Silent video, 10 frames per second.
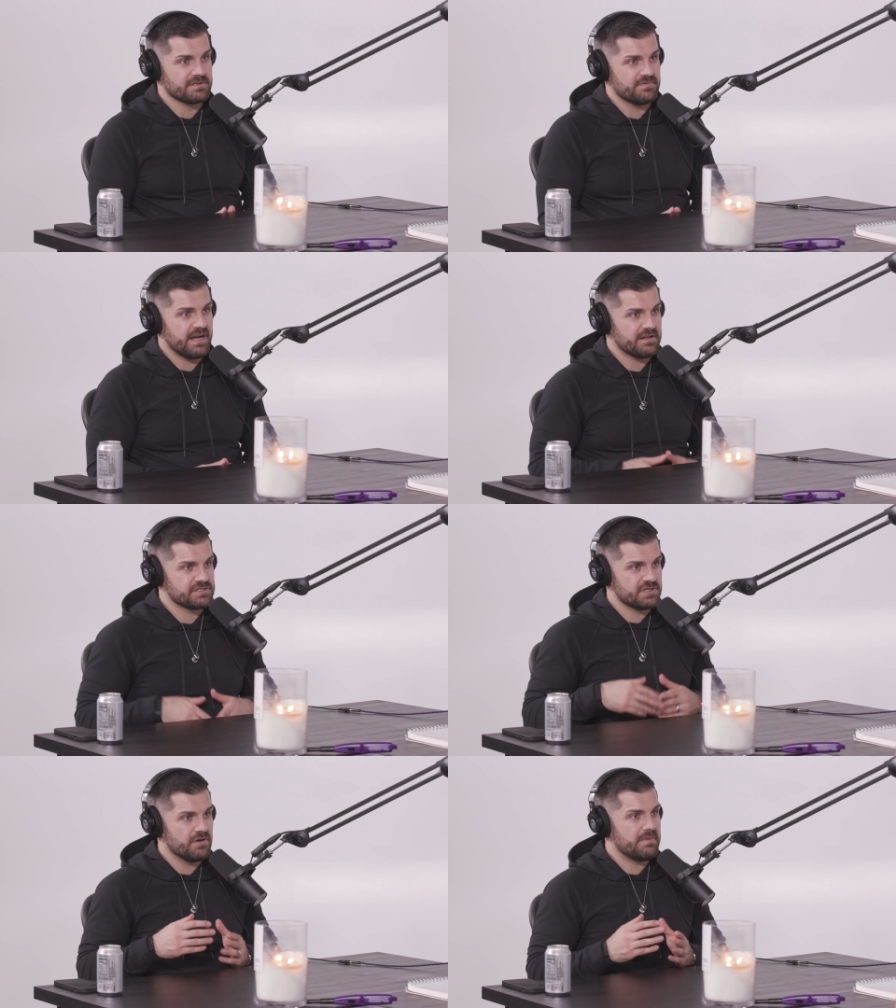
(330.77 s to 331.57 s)
So if I could
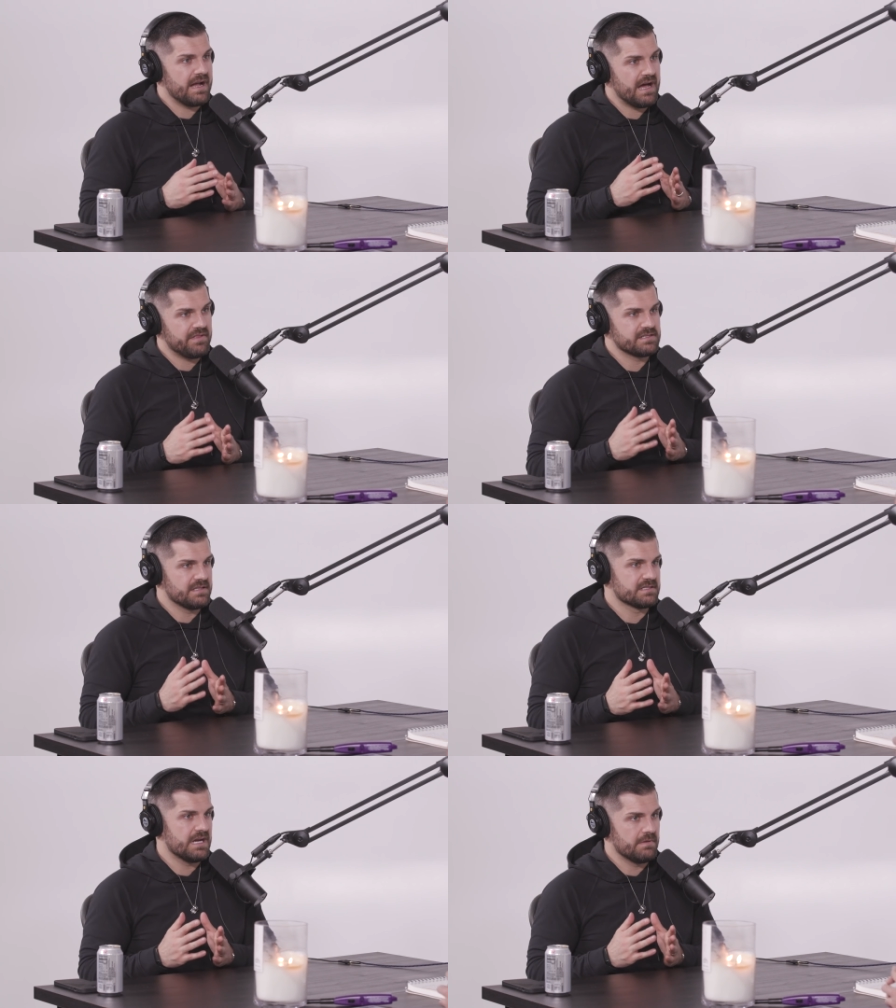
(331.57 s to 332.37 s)
show my athletes at
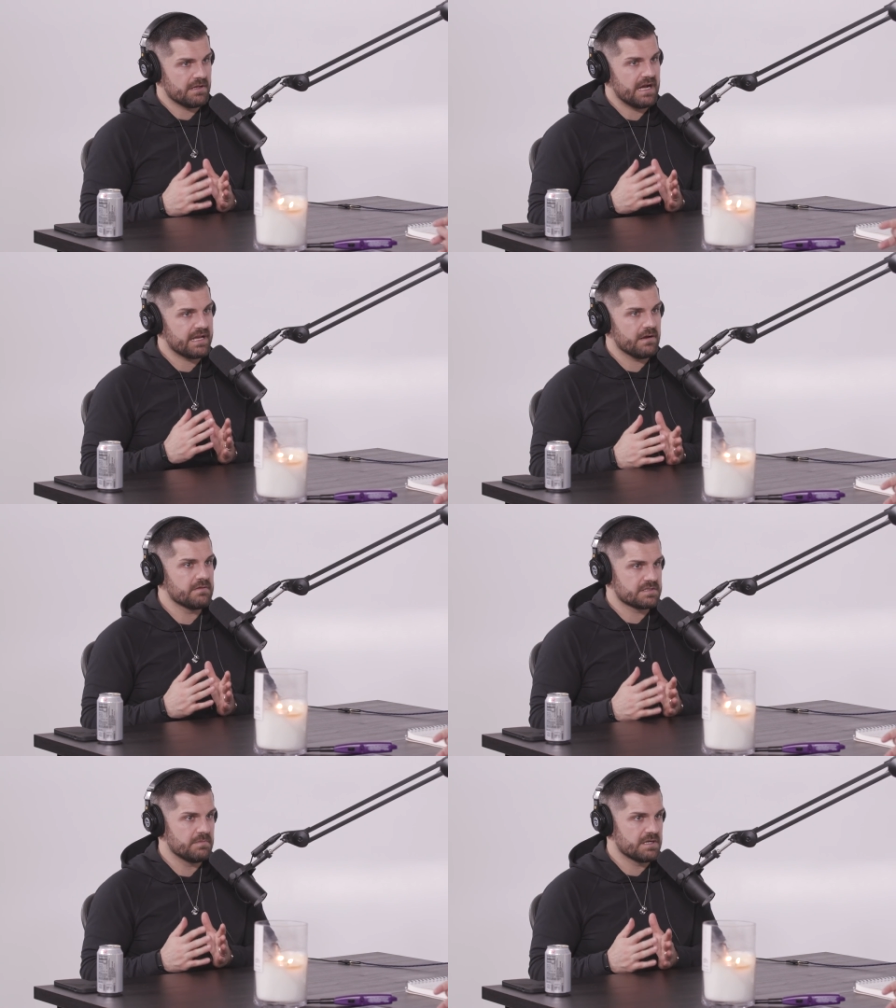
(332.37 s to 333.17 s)
the time, like, I care
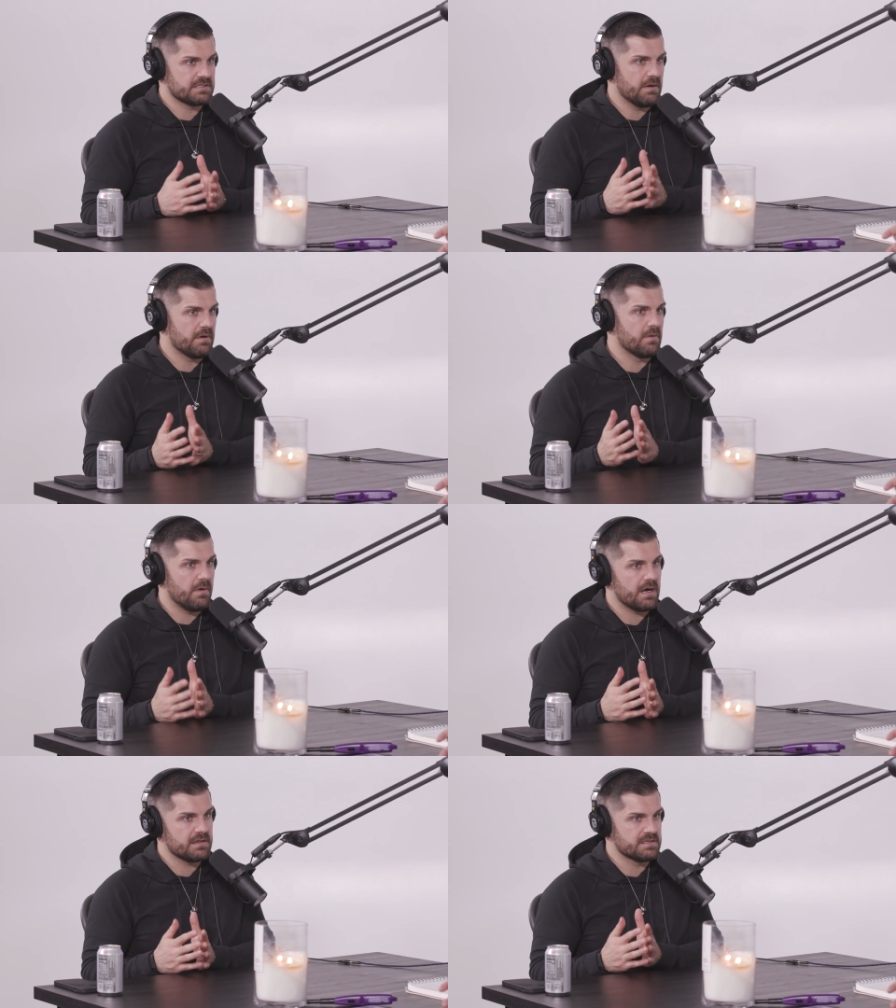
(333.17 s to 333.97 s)
this much that I want to
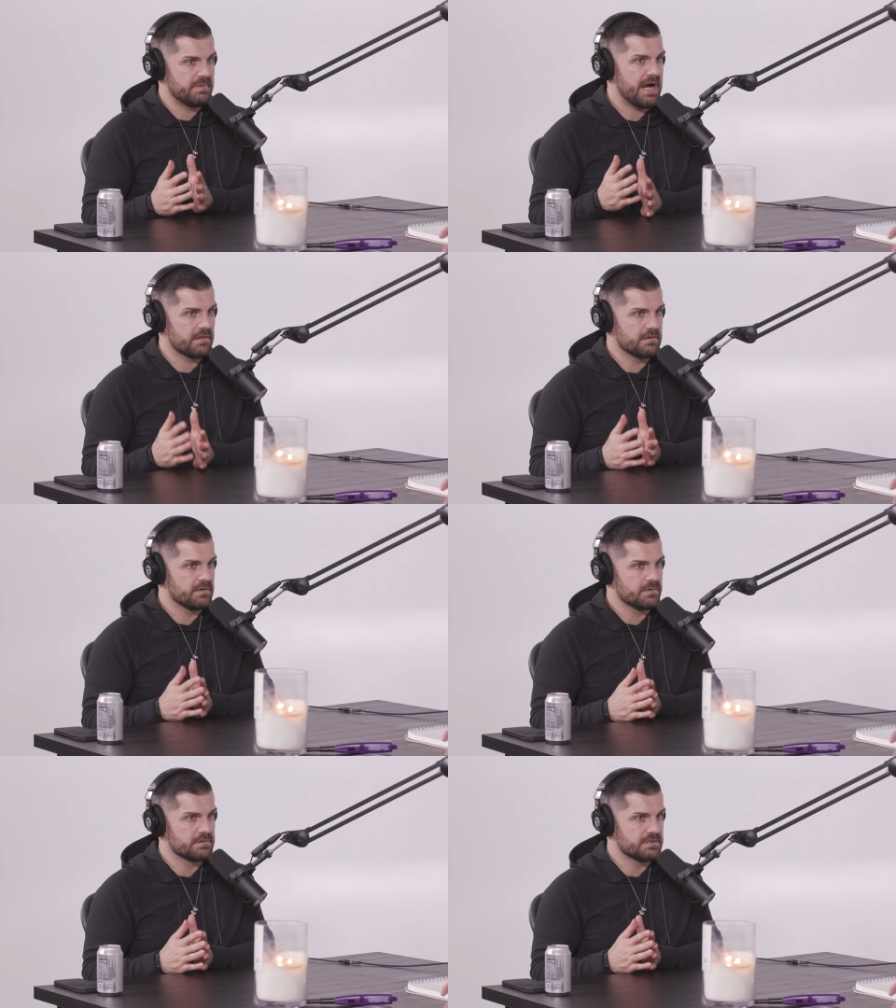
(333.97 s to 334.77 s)
walk this path with
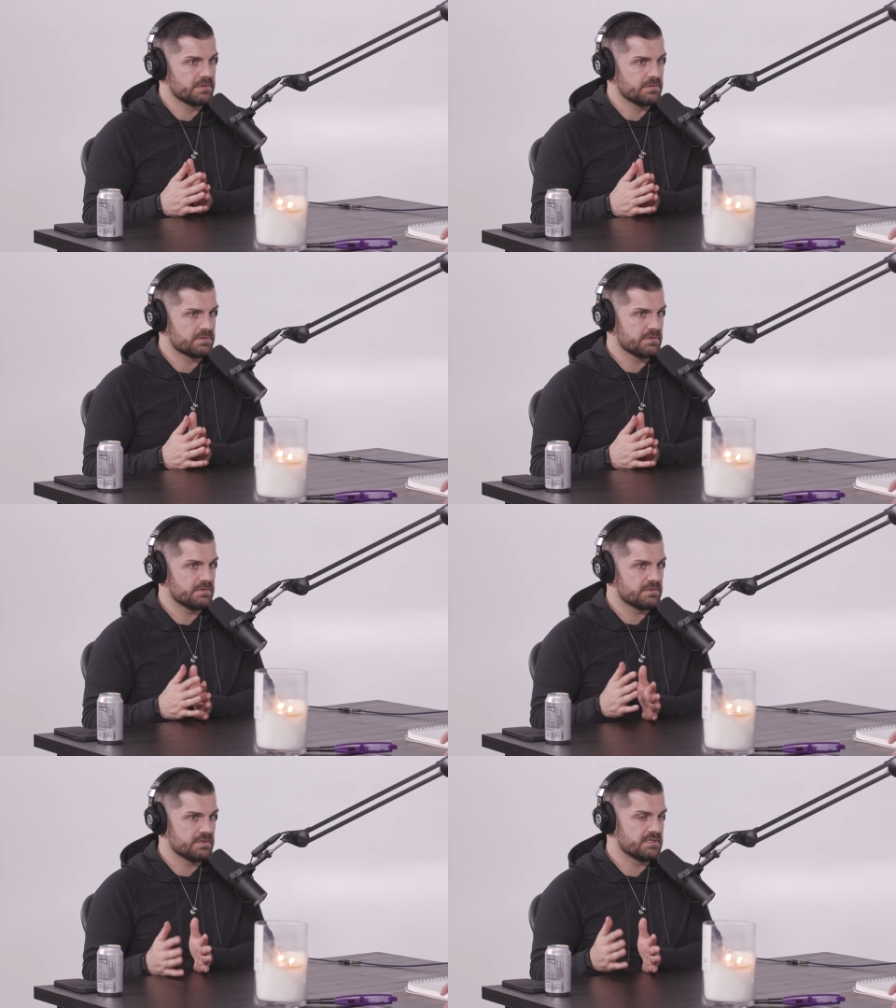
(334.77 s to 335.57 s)
you to
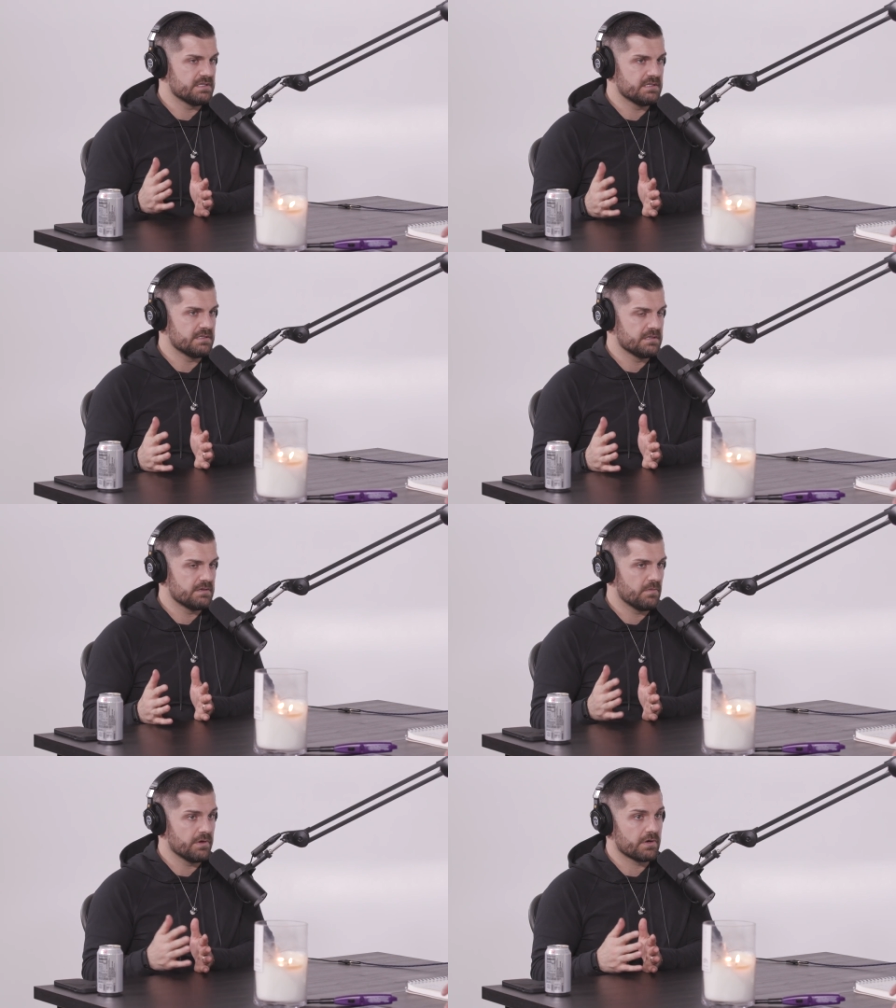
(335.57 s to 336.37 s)
see
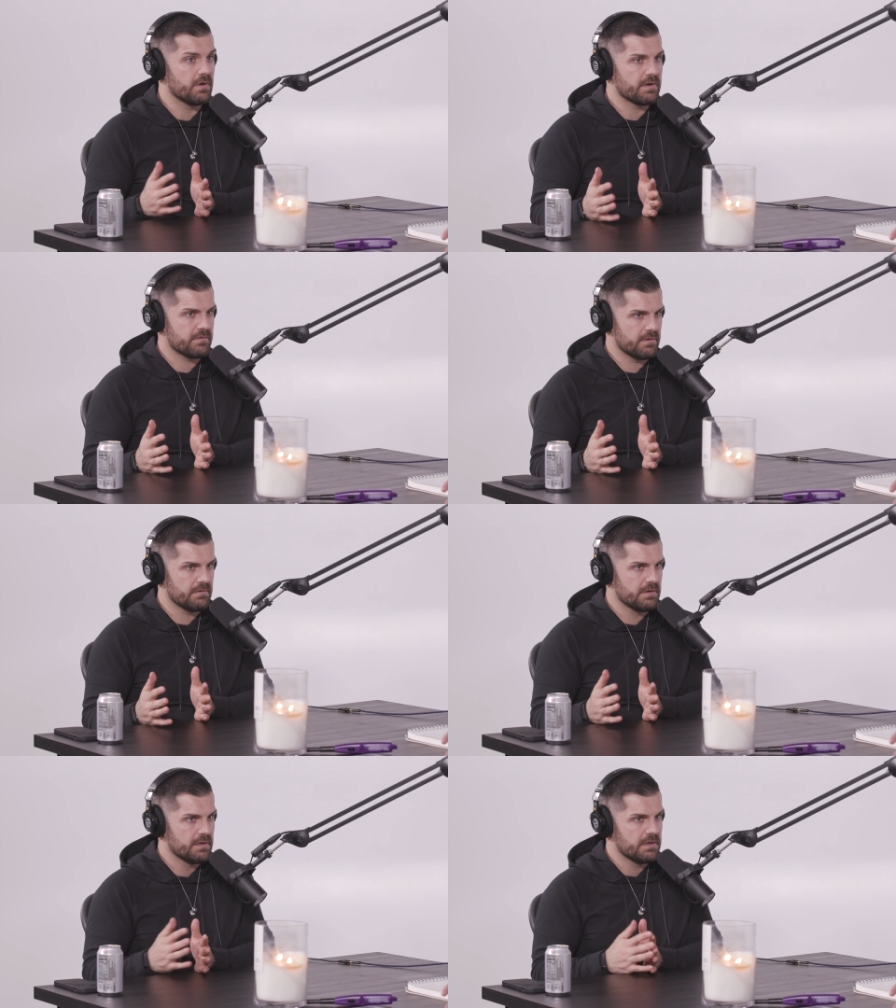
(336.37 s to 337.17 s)
what you're going
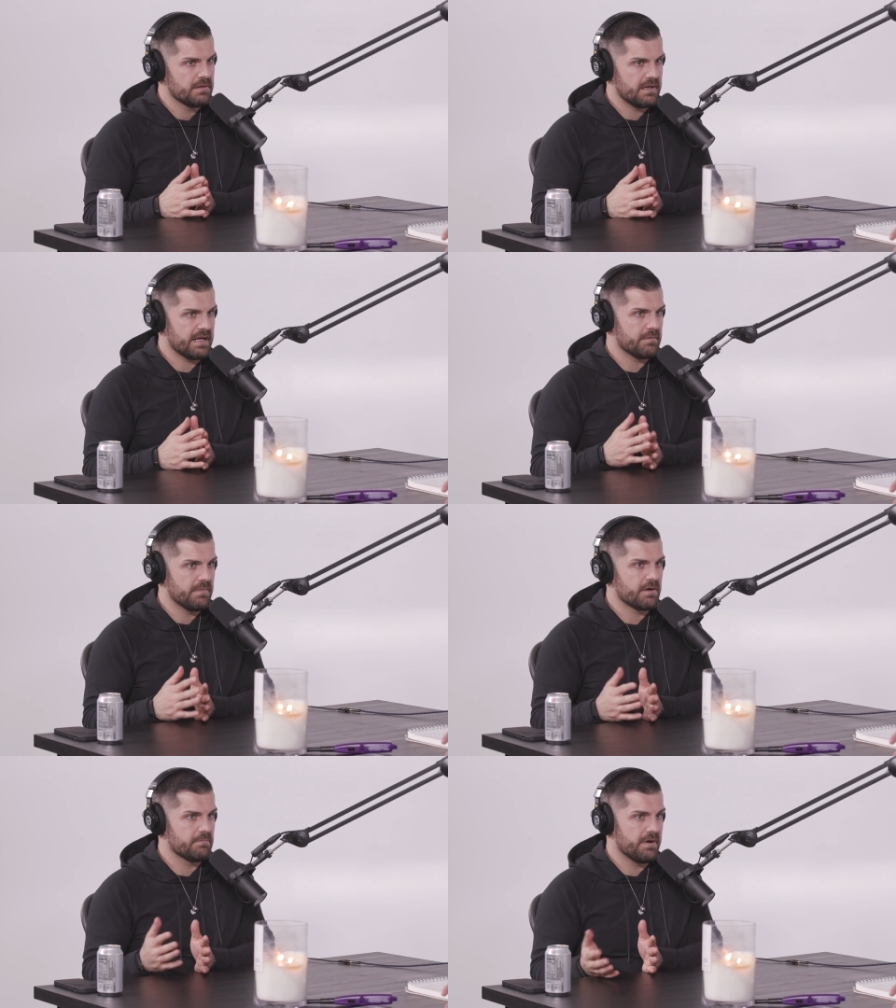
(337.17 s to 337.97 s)
through, then I can
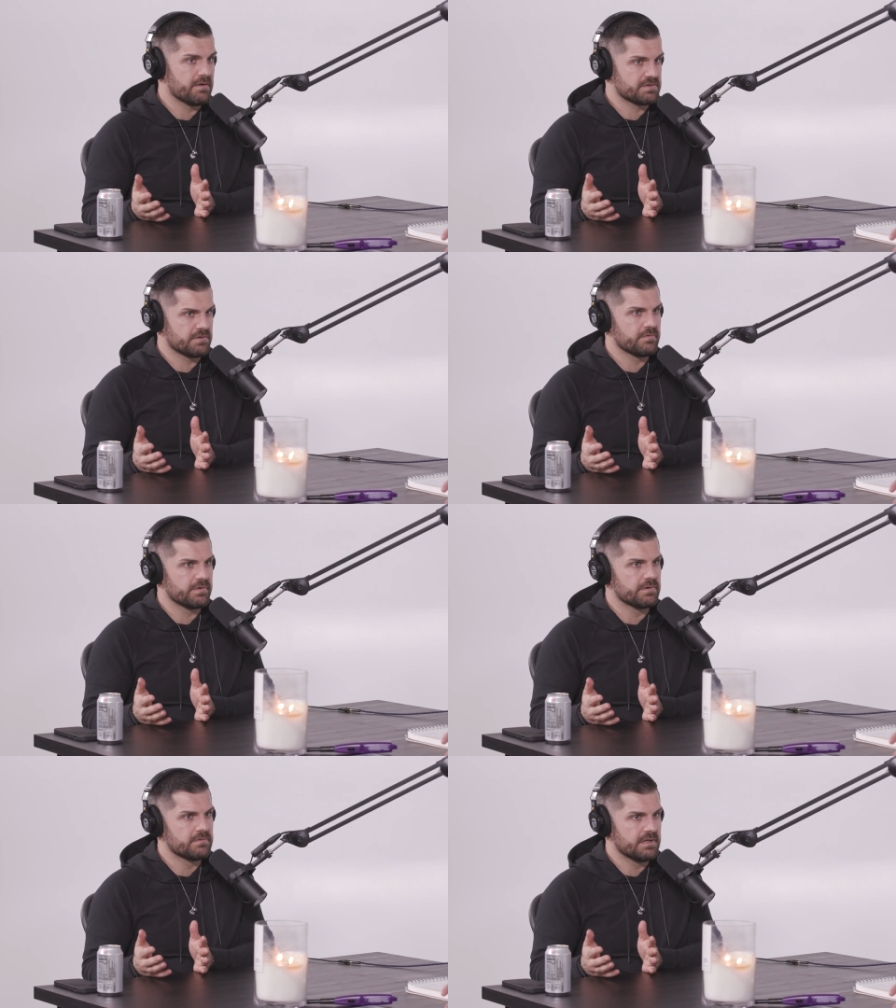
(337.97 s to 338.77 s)
better serve
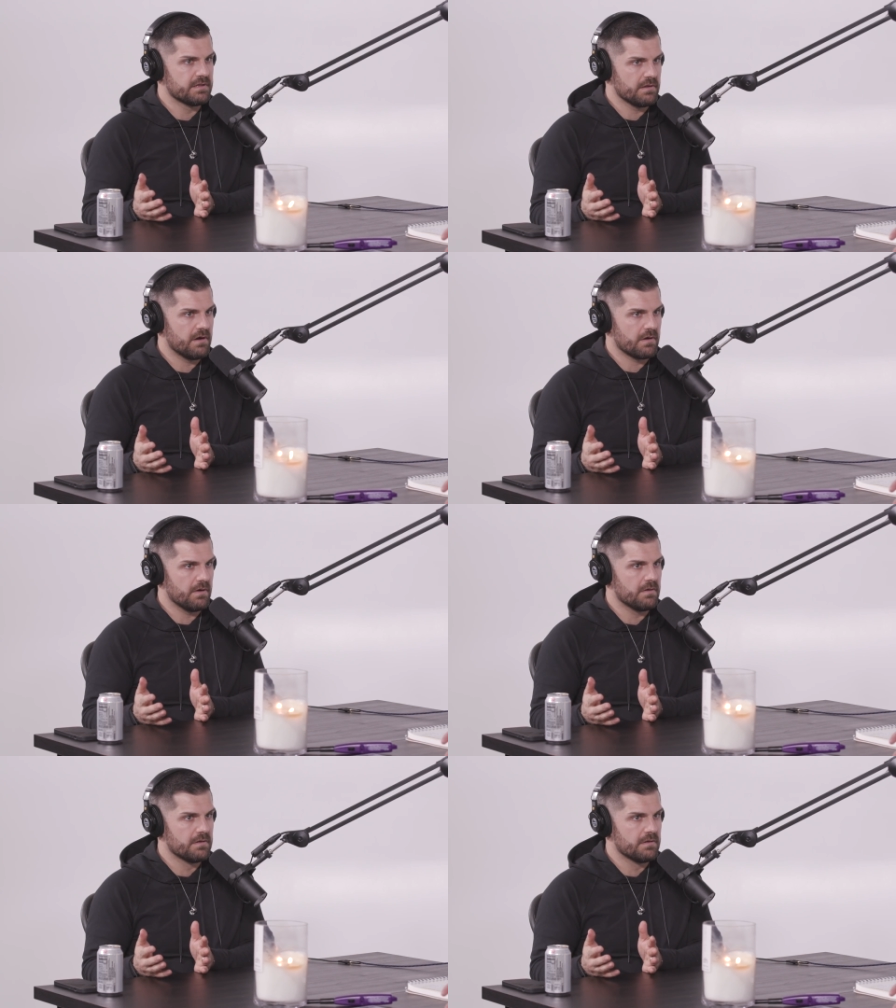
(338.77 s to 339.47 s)
you in the long haul.